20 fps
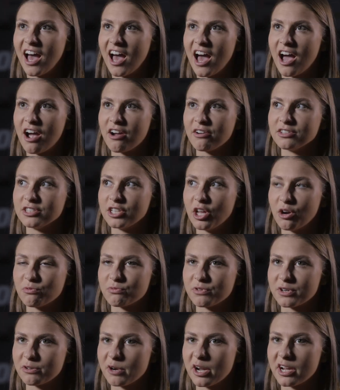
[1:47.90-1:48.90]
I
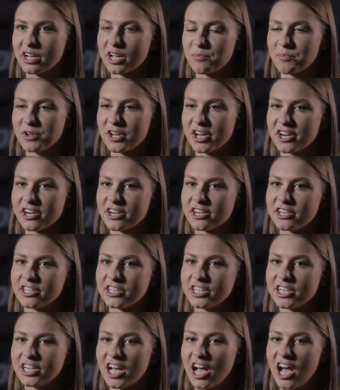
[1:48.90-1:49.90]
don't regret coming here.